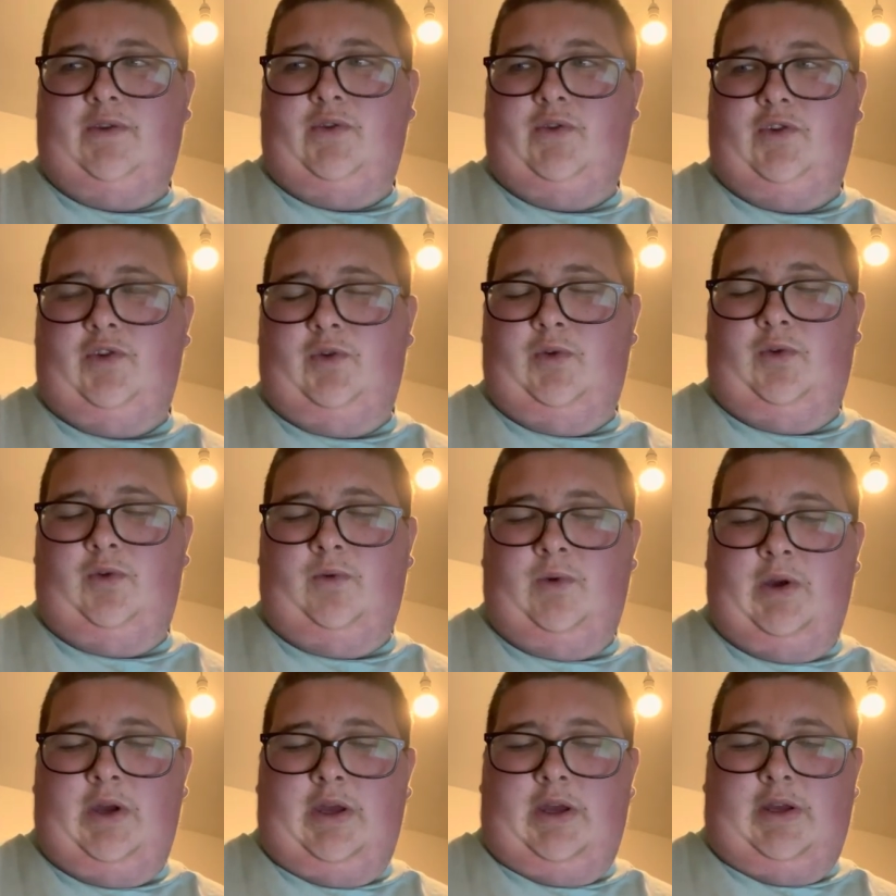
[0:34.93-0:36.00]
to
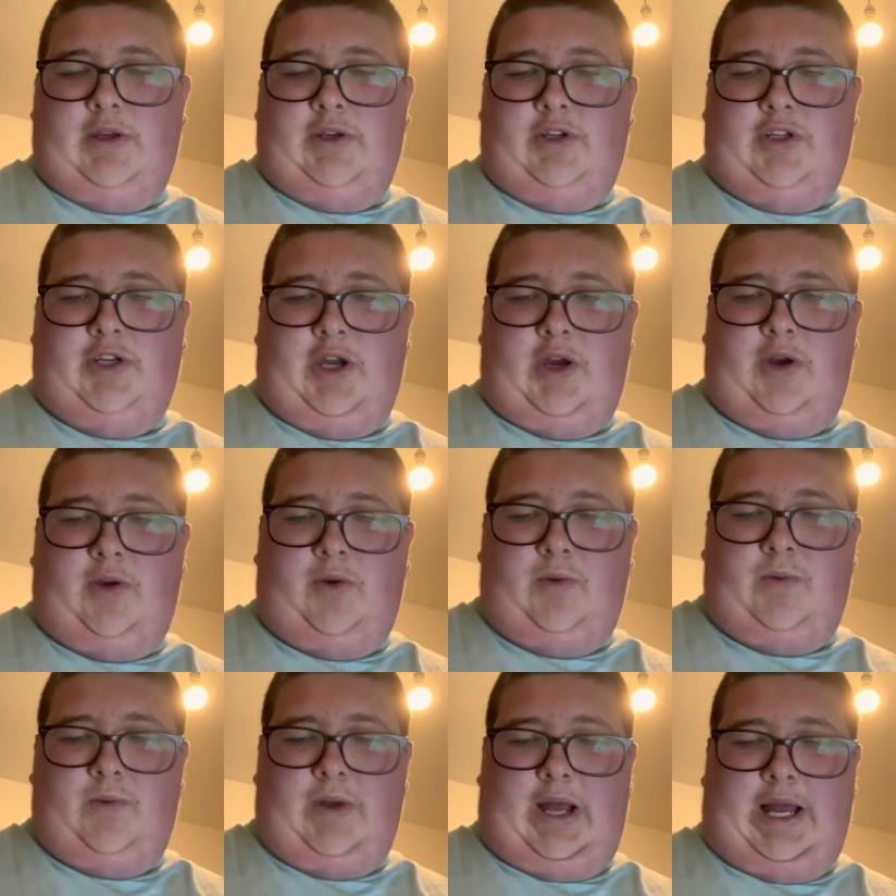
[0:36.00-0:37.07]

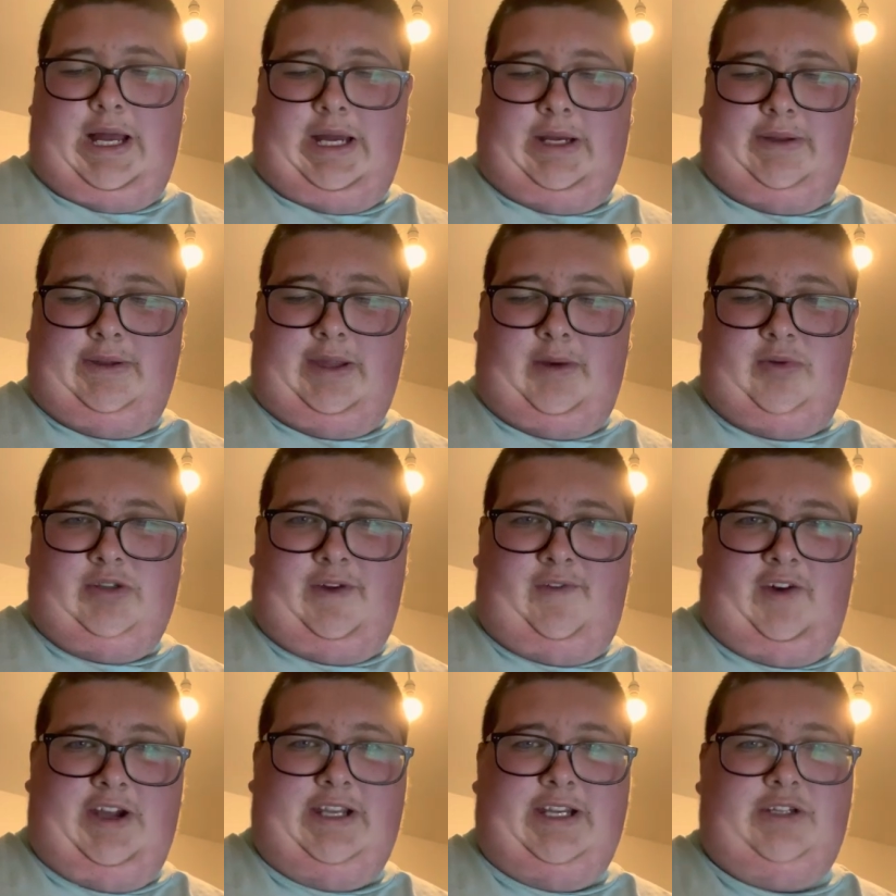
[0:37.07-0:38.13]
show how there was a
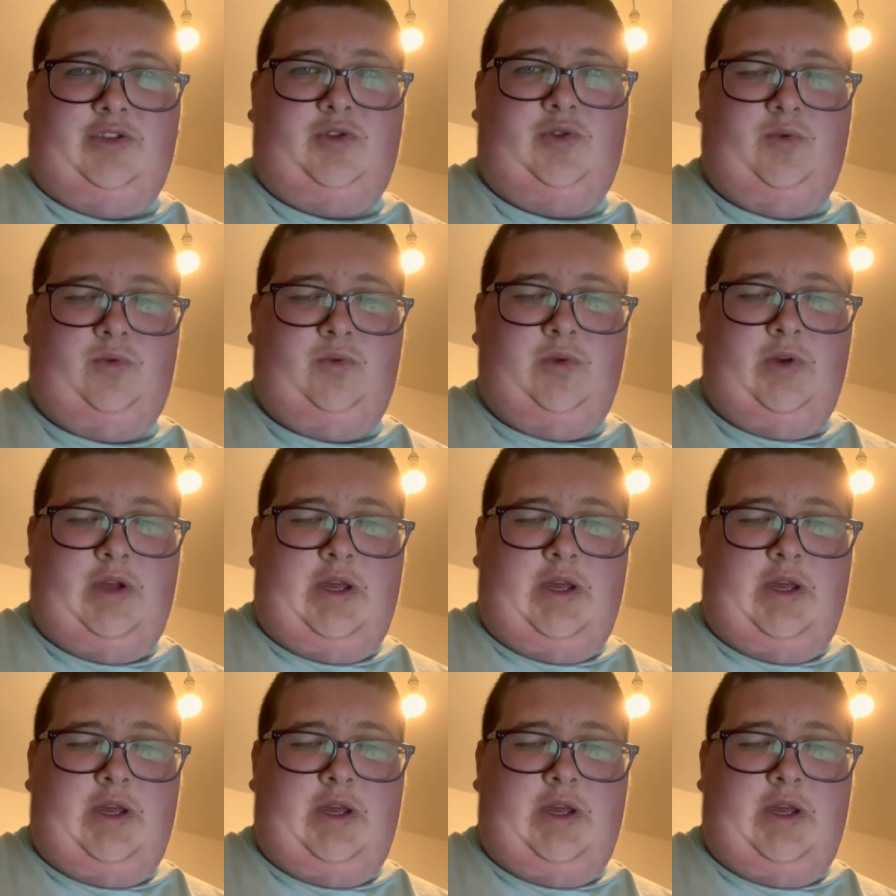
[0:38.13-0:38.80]
financial